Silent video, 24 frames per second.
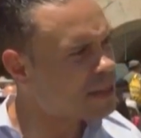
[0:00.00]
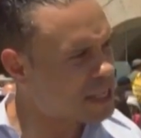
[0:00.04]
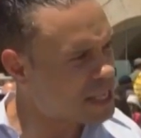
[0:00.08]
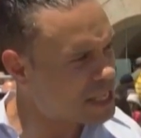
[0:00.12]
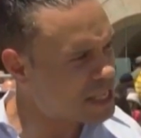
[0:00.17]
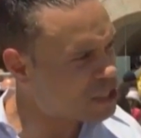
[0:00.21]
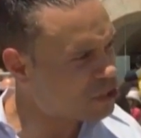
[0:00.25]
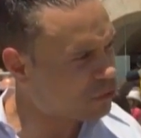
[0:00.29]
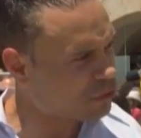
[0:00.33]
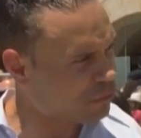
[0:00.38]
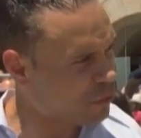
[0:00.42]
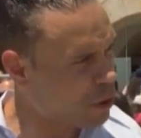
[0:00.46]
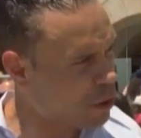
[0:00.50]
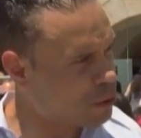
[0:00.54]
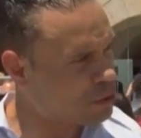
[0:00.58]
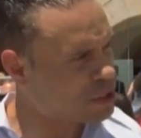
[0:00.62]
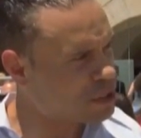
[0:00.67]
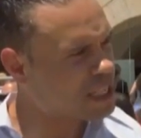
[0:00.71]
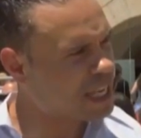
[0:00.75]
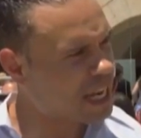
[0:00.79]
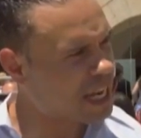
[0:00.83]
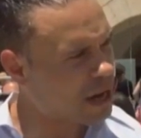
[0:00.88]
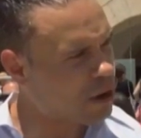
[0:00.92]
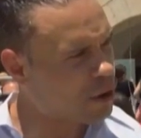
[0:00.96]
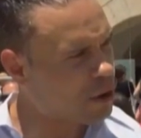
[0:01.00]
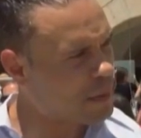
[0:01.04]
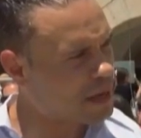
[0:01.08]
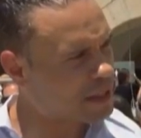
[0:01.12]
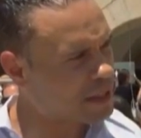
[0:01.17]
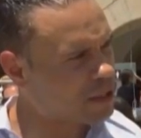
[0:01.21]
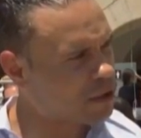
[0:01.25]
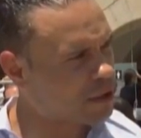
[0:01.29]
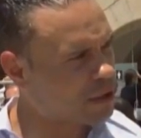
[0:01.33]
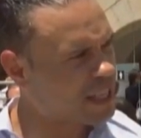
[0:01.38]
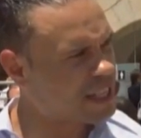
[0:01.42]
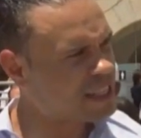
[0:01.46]
These folks care
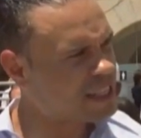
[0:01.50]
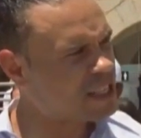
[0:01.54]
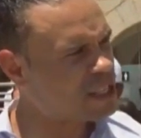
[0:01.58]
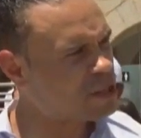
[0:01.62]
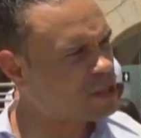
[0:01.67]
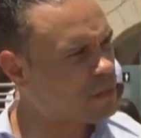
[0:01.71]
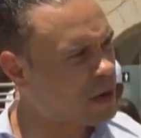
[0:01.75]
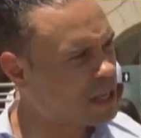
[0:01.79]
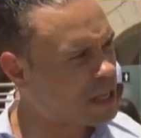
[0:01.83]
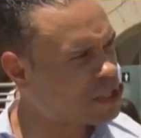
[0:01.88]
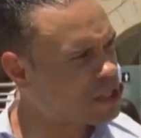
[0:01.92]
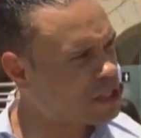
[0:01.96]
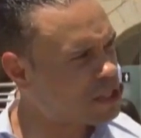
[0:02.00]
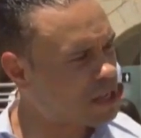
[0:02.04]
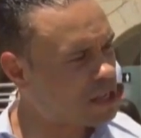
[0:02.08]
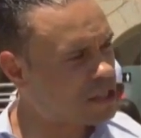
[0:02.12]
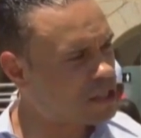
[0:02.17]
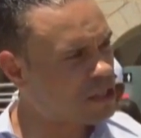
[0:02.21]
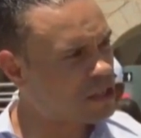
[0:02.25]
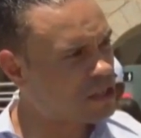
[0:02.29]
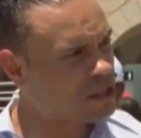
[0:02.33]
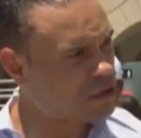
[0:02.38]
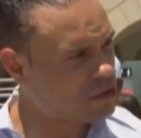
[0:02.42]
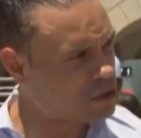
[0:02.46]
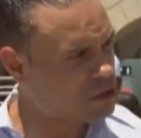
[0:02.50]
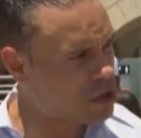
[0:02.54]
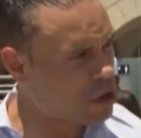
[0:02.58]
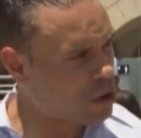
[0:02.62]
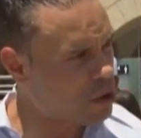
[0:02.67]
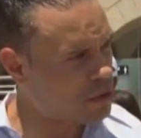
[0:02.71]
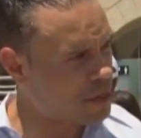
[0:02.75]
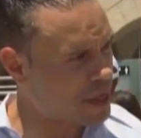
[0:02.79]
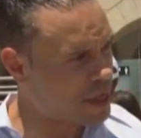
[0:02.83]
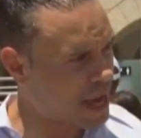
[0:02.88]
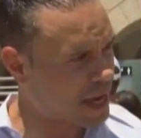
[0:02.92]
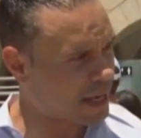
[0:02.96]
about their kids as much as us because there's
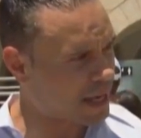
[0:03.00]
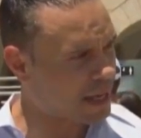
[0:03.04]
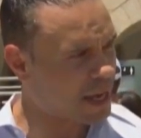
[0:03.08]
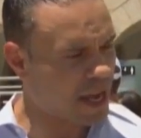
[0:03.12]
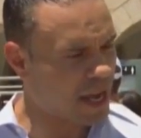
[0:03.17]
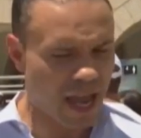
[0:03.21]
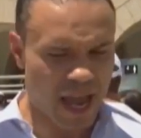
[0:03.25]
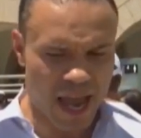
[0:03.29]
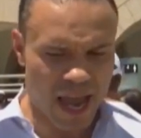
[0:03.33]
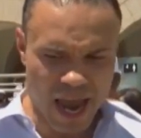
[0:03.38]
no they.